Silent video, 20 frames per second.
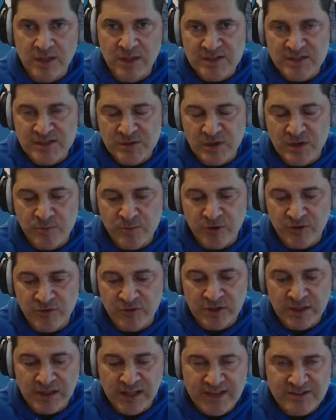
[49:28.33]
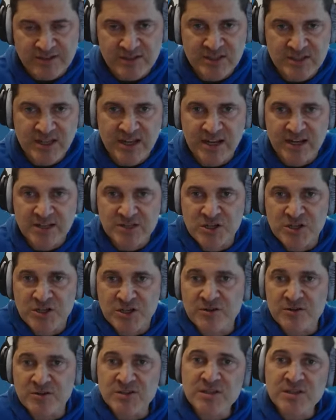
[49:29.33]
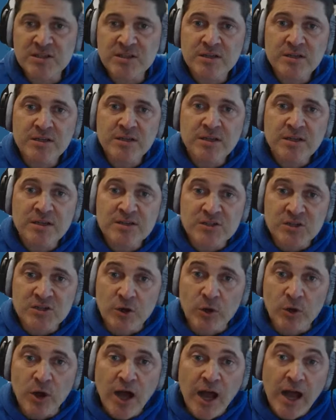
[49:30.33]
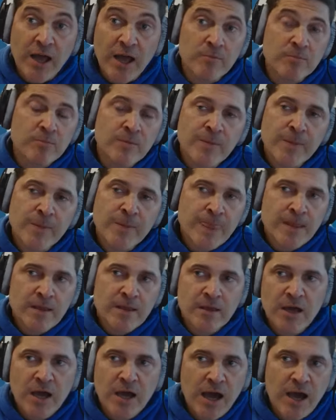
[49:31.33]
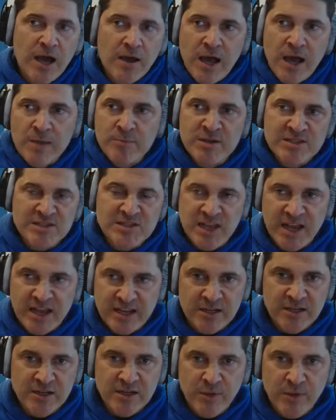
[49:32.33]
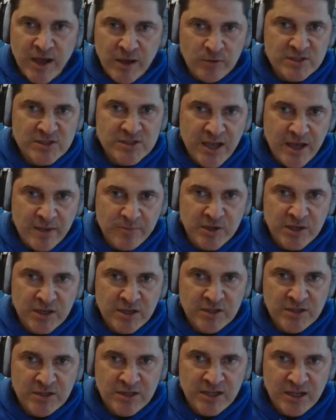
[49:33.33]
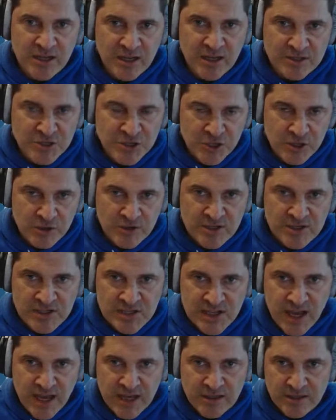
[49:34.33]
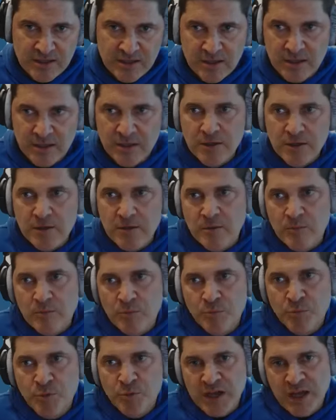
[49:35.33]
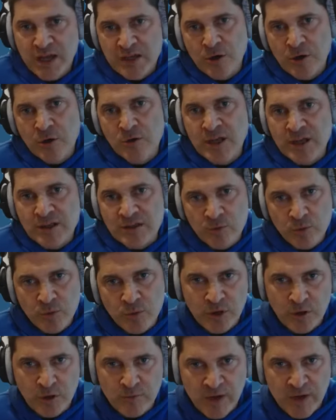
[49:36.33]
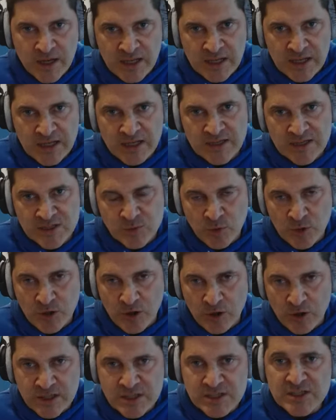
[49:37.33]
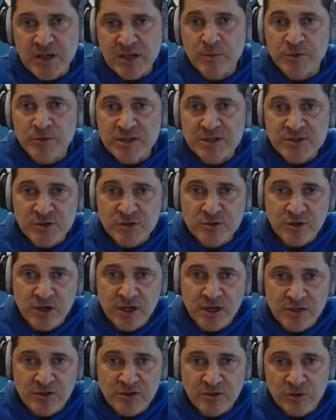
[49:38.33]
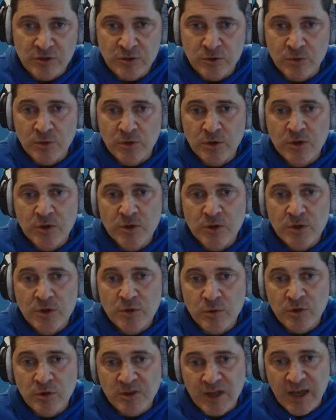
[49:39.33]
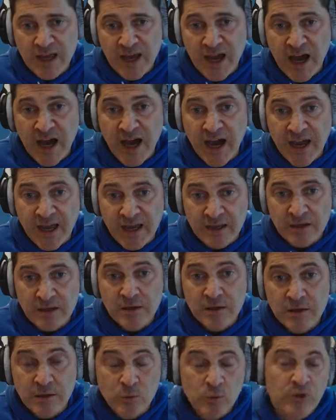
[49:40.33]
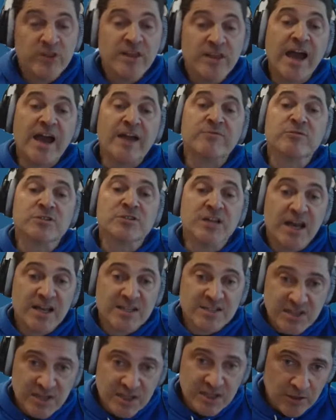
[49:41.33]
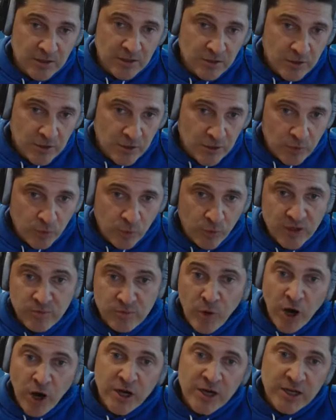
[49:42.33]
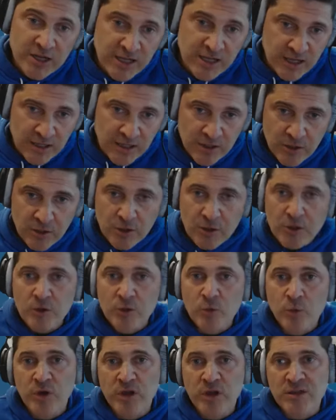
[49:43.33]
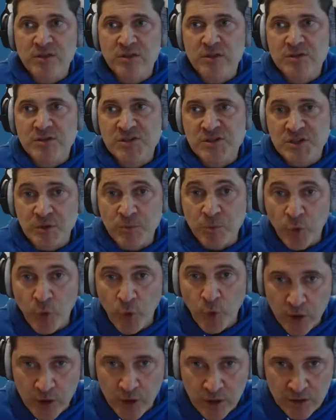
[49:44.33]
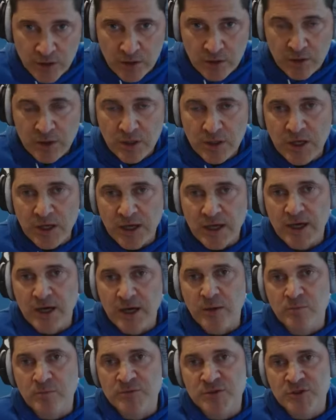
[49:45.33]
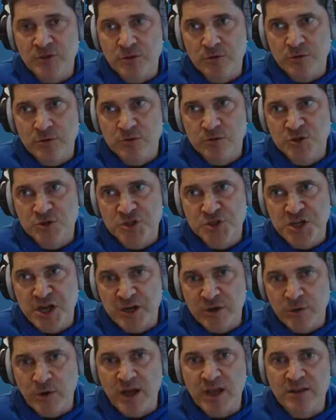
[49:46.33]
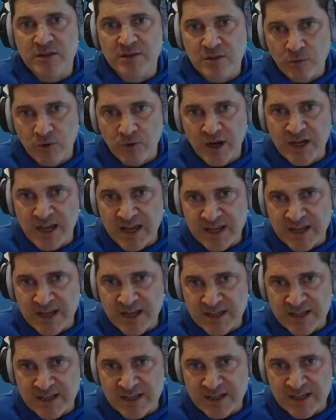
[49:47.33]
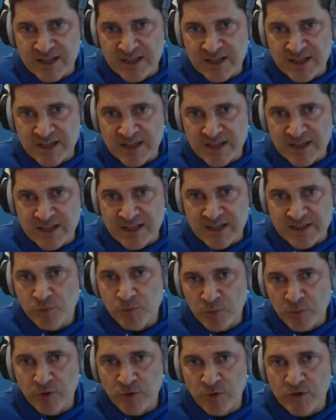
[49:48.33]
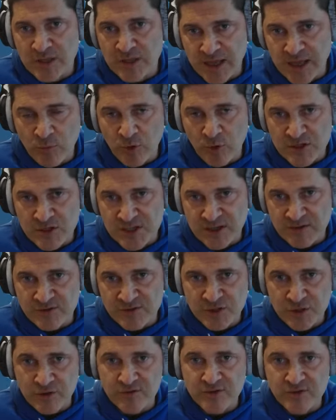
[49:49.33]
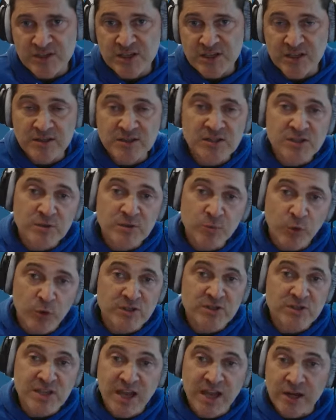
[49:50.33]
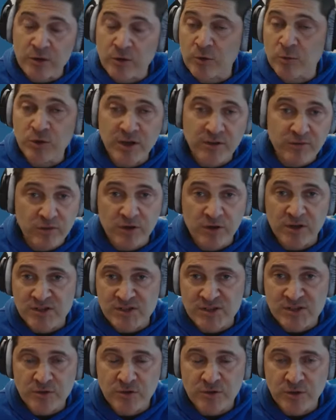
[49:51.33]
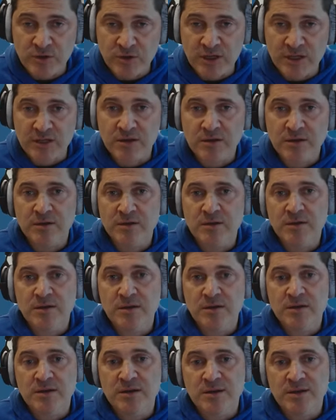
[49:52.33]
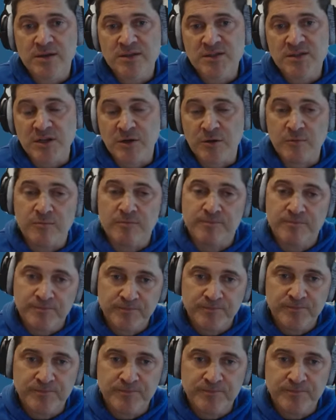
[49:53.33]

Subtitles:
that's improving the lives of data engineers. So I'm excited about what's happening on the data engineering side, but I know that the real money is what all these companies are trying to do with AI, with advertising, with marketing, with support to generate the right answers so people can get more self-service on the support side or whatever else they're doing. So